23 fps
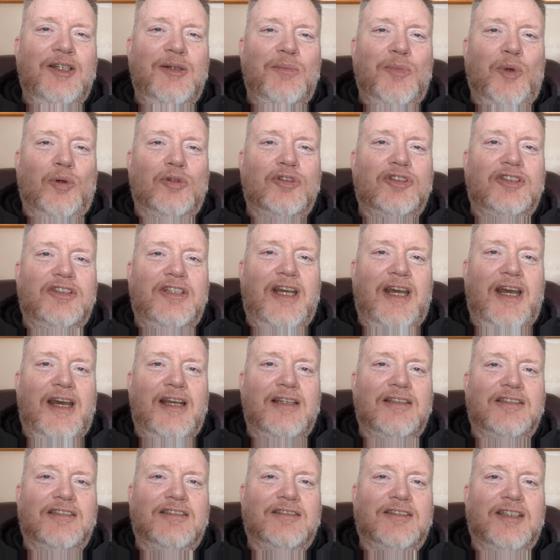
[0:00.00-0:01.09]
most
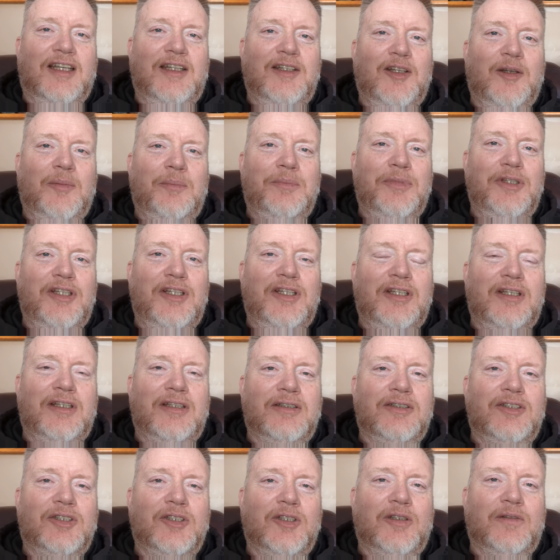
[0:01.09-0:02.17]
tasks end up
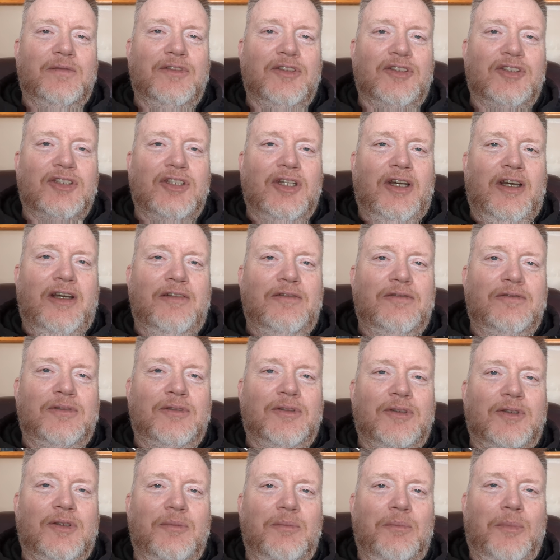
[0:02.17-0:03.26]
being shoved aside
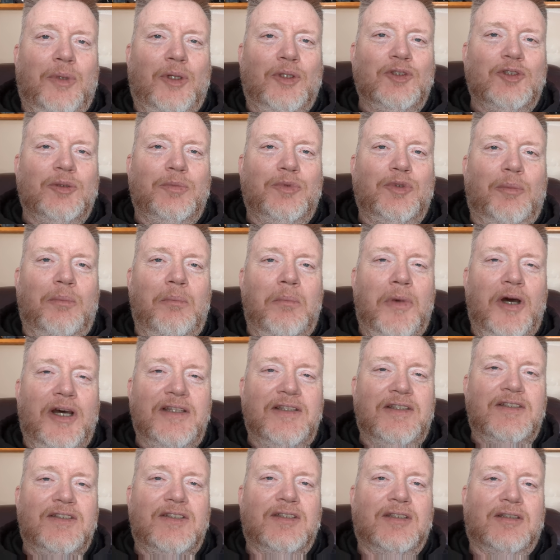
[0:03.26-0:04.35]
for multiple
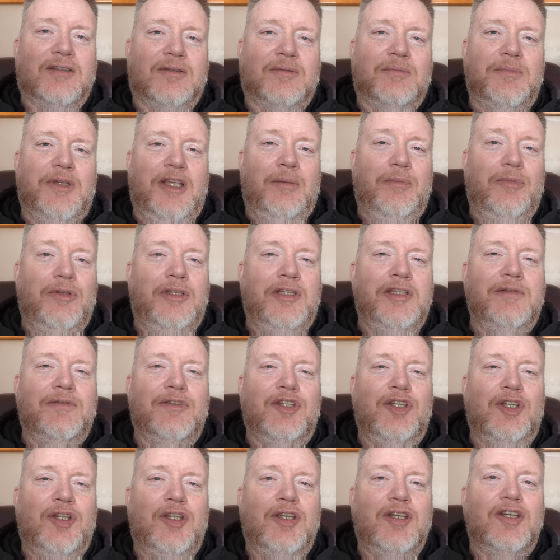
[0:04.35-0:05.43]
months, maybe
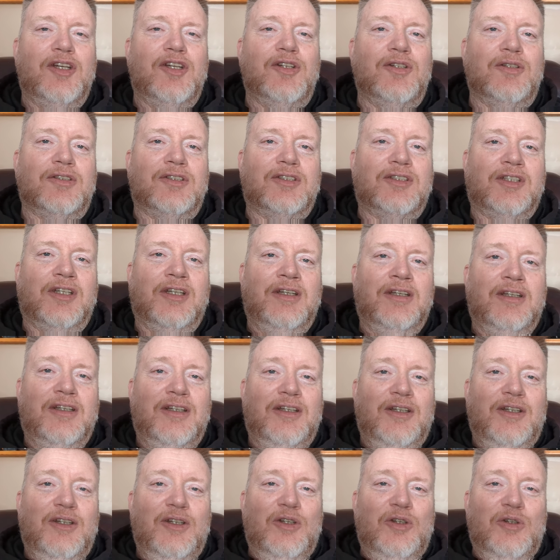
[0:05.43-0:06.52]
even years.
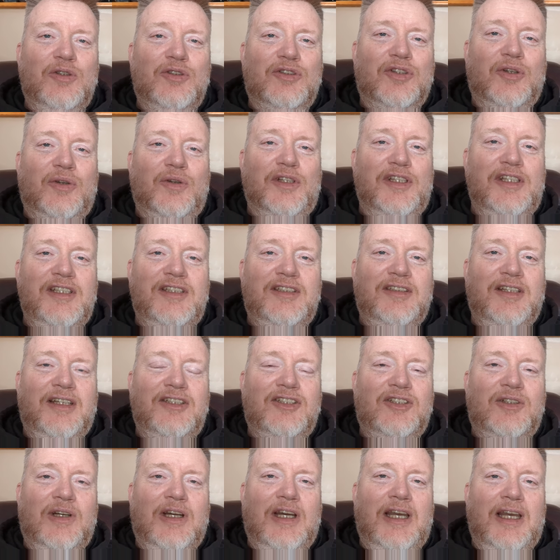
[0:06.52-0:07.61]
So at least I
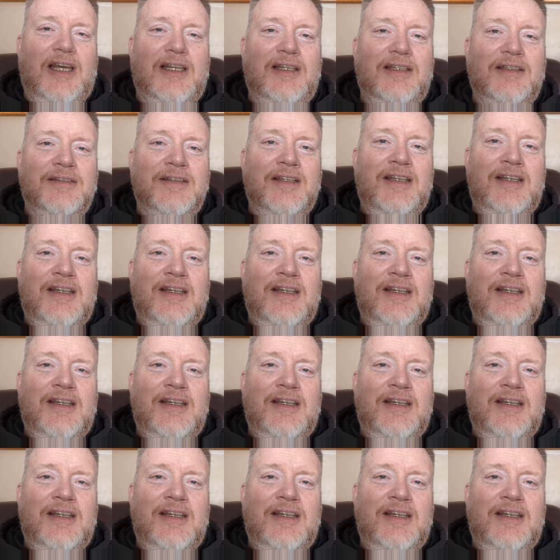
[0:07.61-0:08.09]
tried.